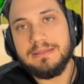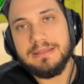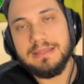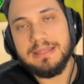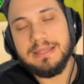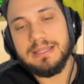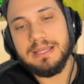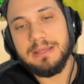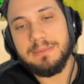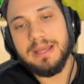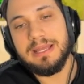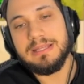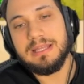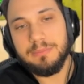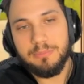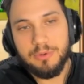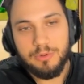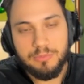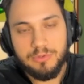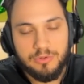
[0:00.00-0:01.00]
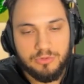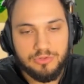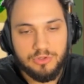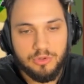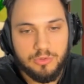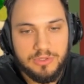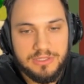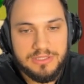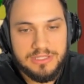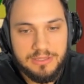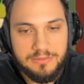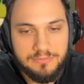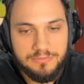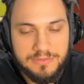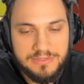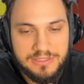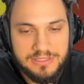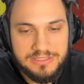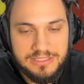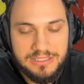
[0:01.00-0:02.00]
in the Imagia bomb you throw at them
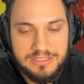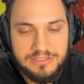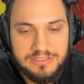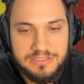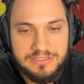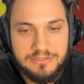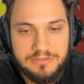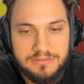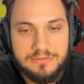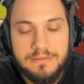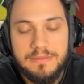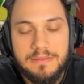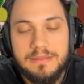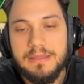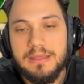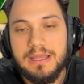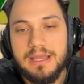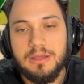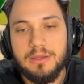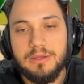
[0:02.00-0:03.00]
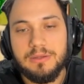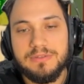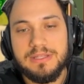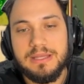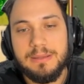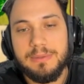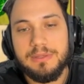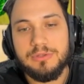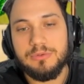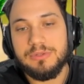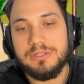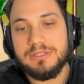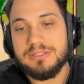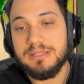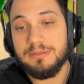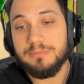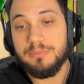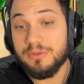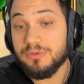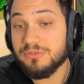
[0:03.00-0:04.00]
that deals a lot of damage, which is
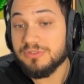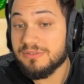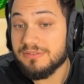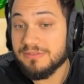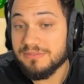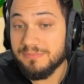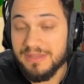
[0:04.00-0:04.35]
the implosion.